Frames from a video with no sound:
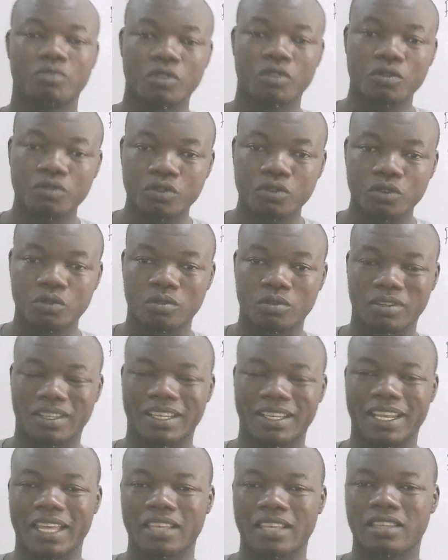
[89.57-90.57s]

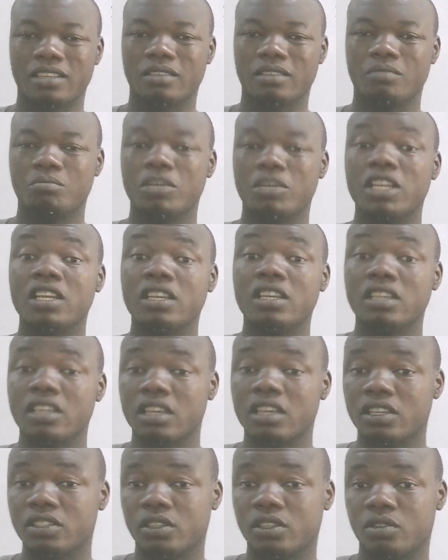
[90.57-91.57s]
before, like
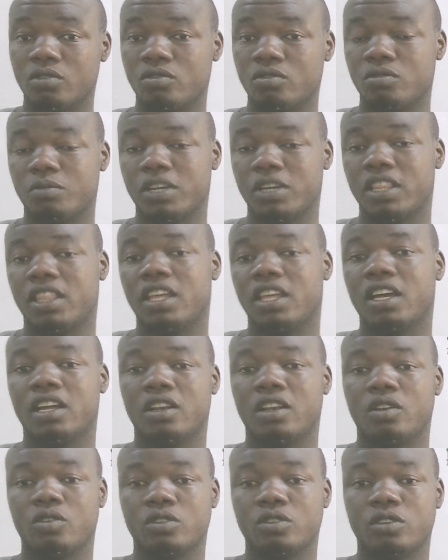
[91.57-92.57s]
million years ago, but they
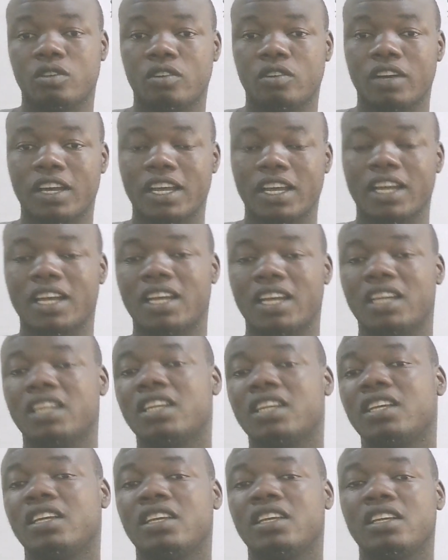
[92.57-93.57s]
are not
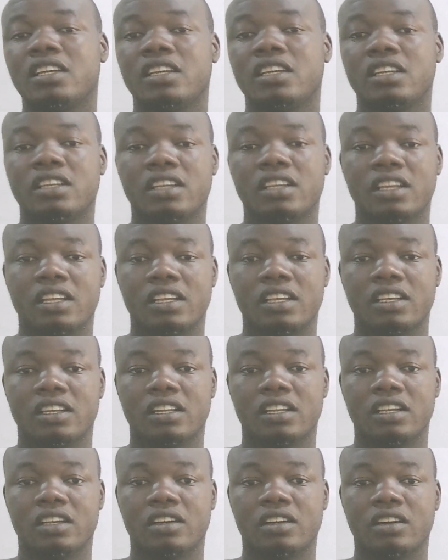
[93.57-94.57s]
longer
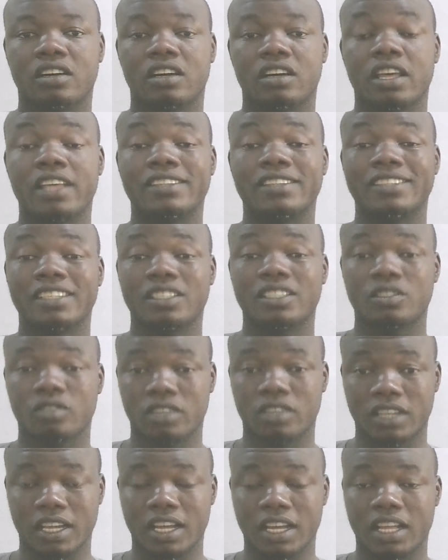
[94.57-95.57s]

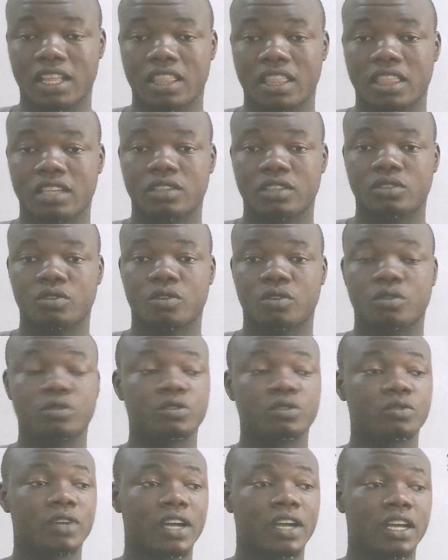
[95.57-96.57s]
exist on Earth. So
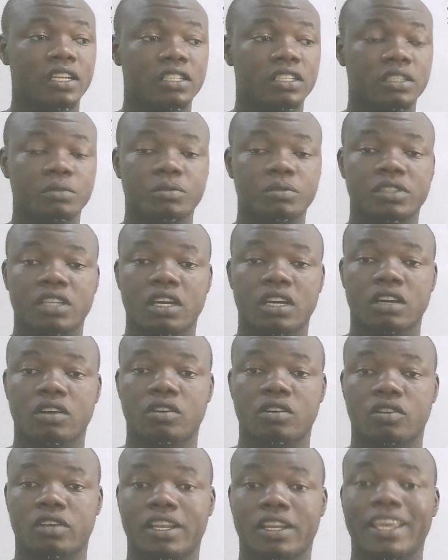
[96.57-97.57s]
those organisms
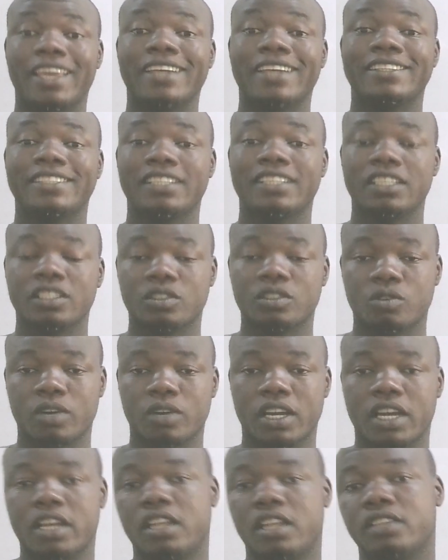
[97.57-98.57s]
are called extinct
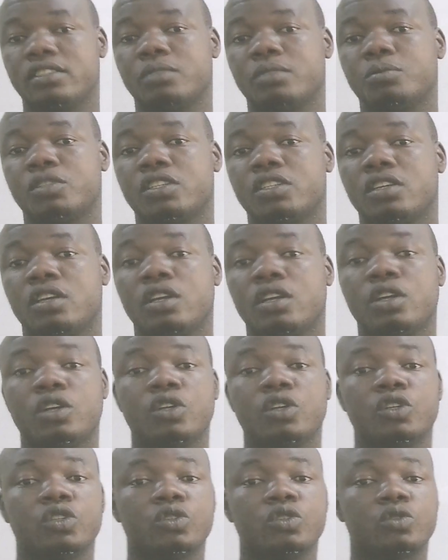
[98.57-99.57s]
organisms.
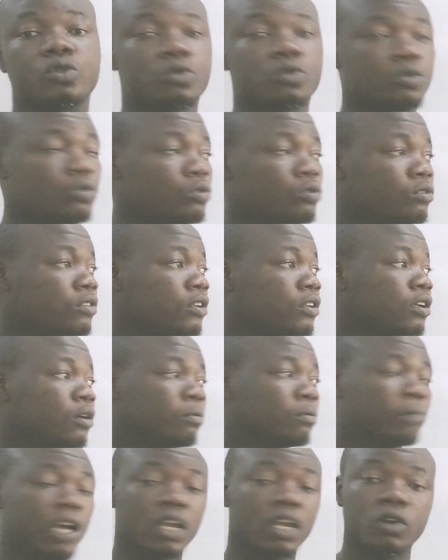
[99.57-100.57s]
So
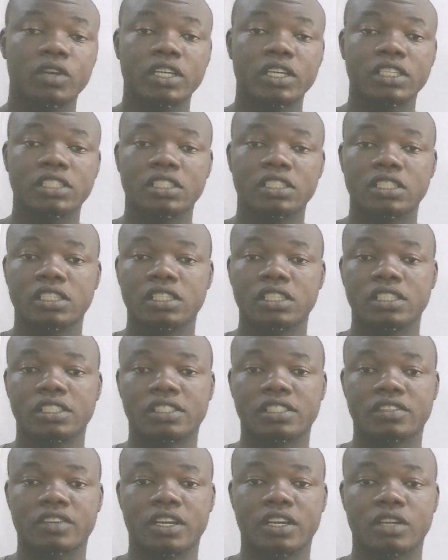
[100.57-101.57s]
biology
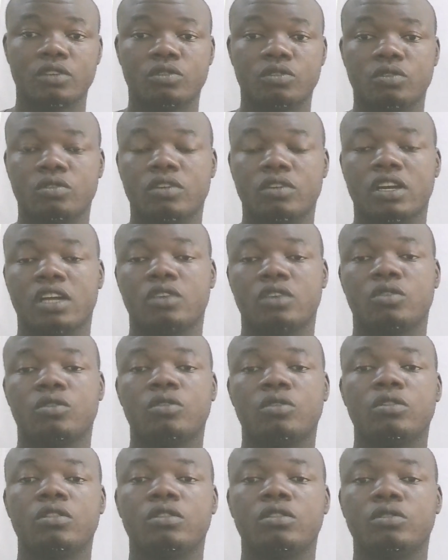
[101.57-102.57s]
is trying to look at
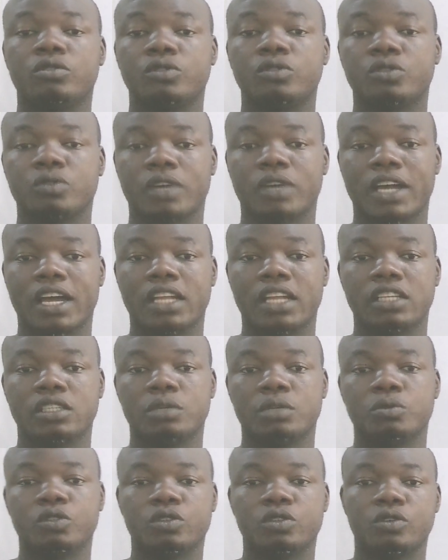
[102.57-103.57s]
all those
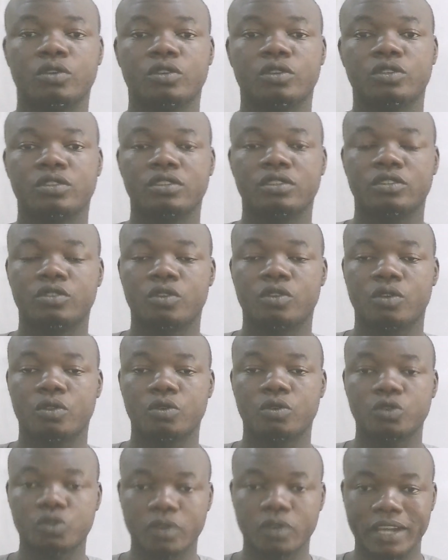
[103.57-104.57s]
organisms,
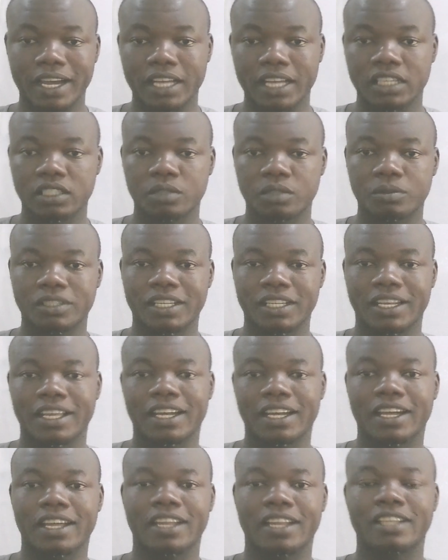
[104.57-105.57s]
those organisms that
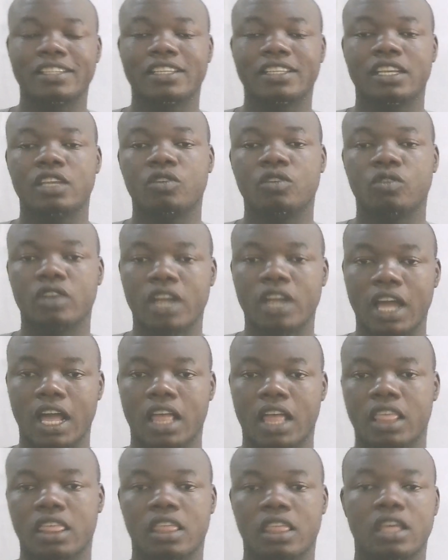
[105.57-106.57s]
are currently on
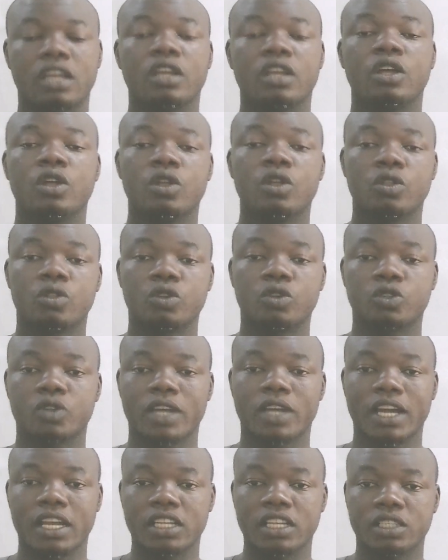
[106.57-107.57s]
Earth, those
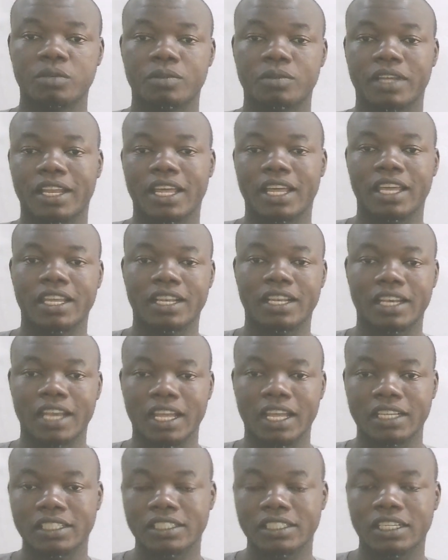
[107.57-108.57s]
organisms that are
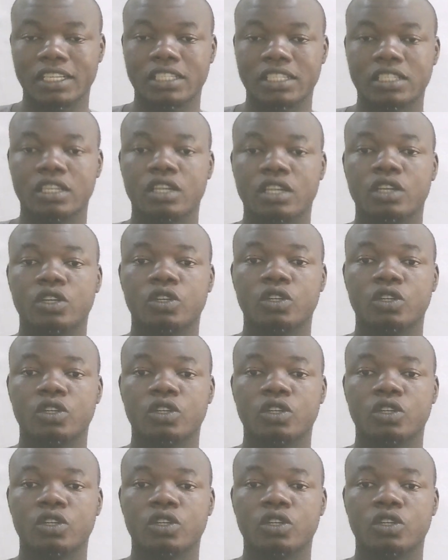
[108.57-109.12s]
endangered,